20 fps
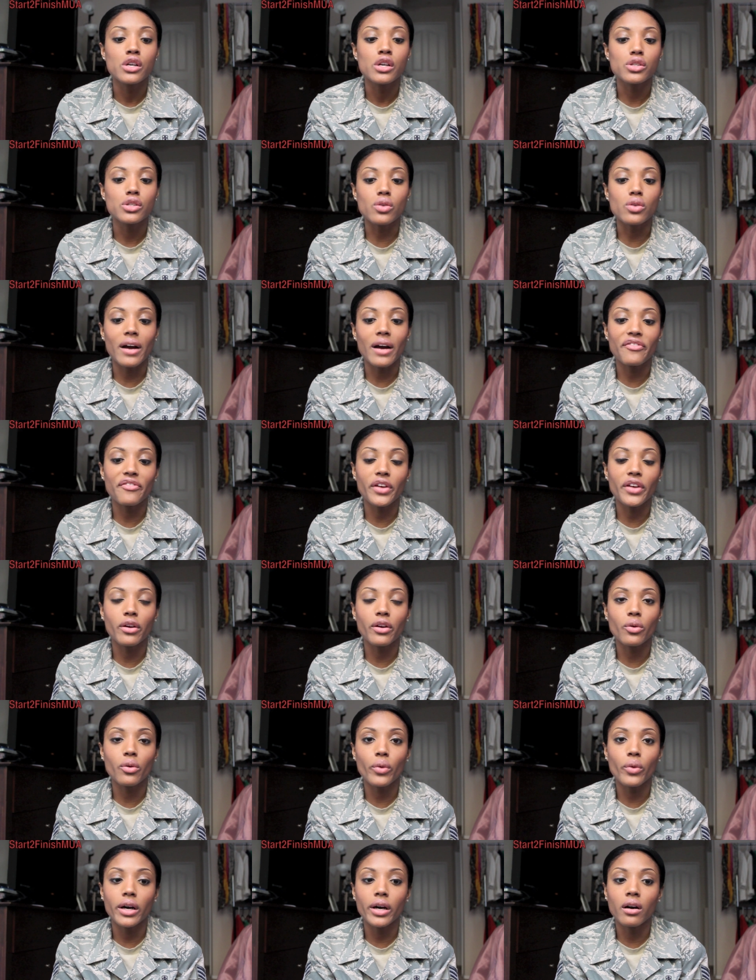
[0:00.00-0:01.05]
So I
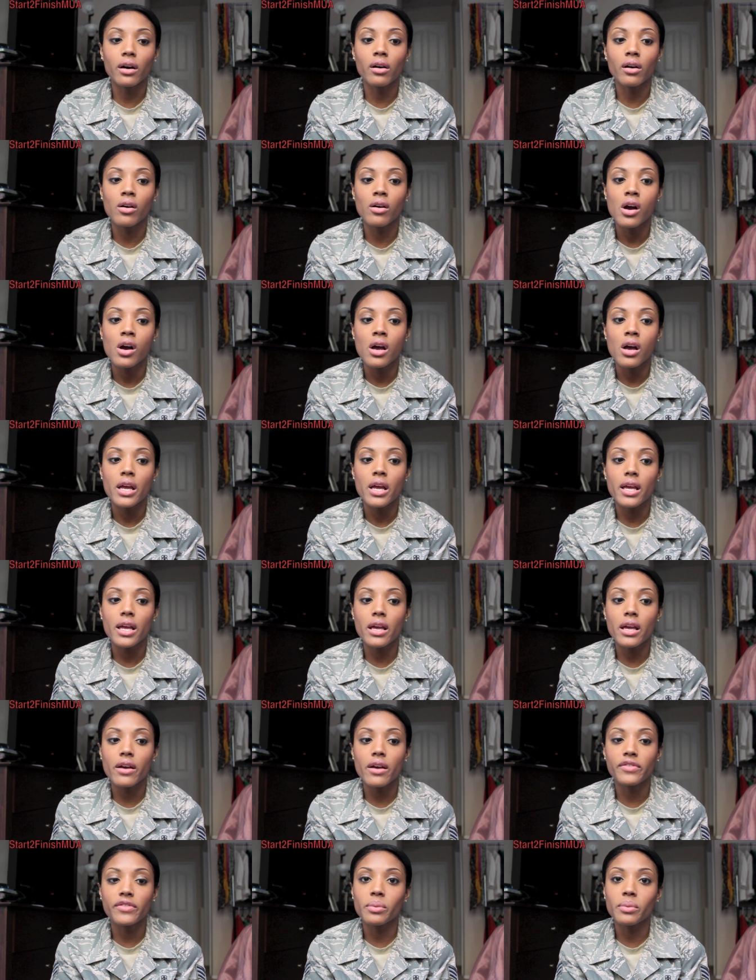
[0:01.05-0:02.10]
figured, well,
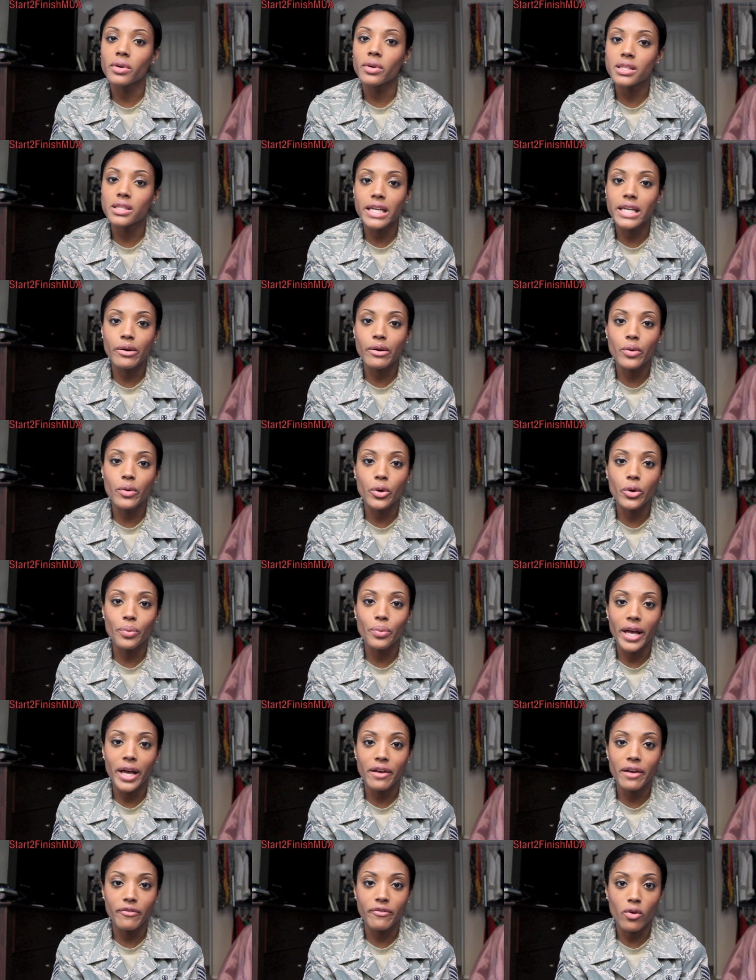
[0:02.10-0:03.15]
if the military will
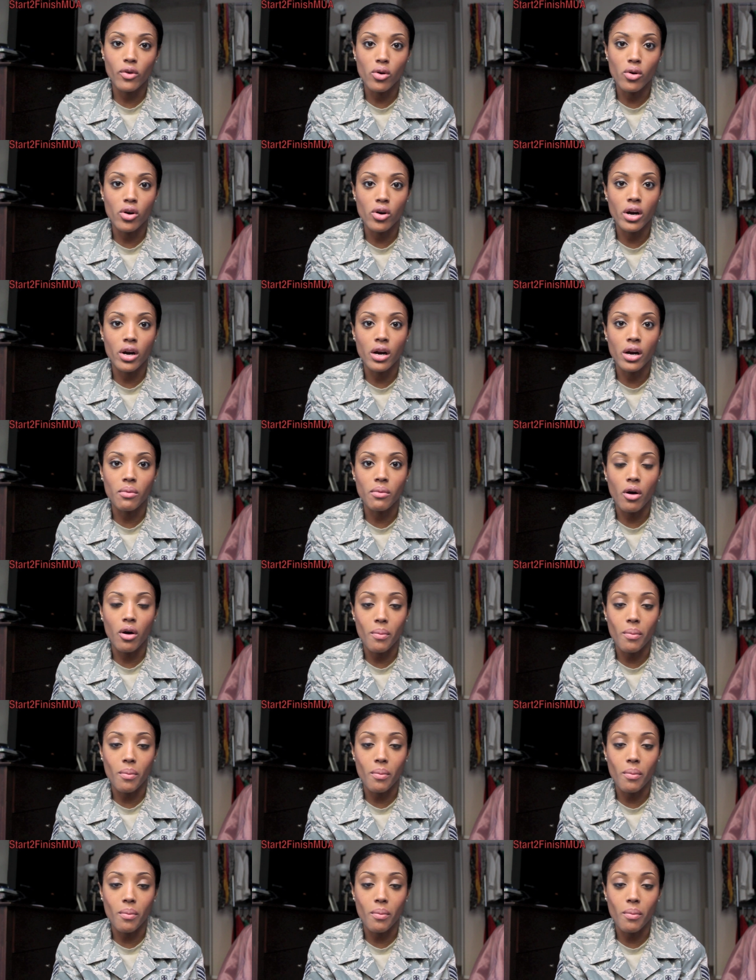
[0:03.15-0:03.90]
pay for